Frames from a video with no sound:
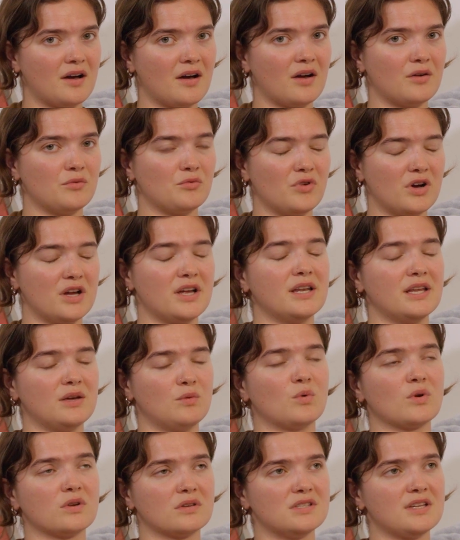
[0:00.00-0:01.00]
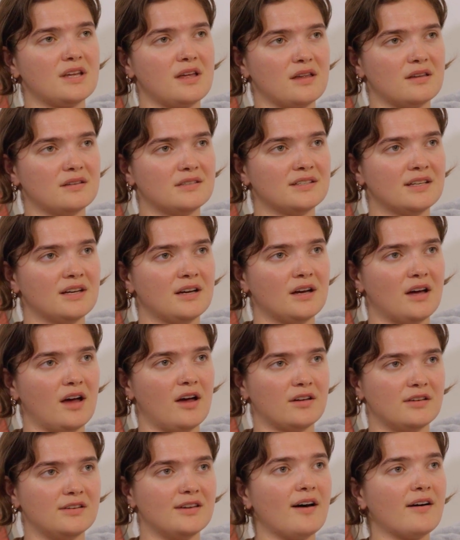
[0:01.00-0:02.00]
I really wanted
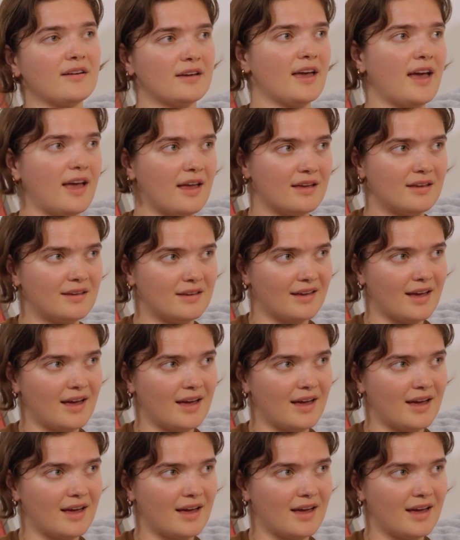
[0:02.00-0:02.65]
a gut cake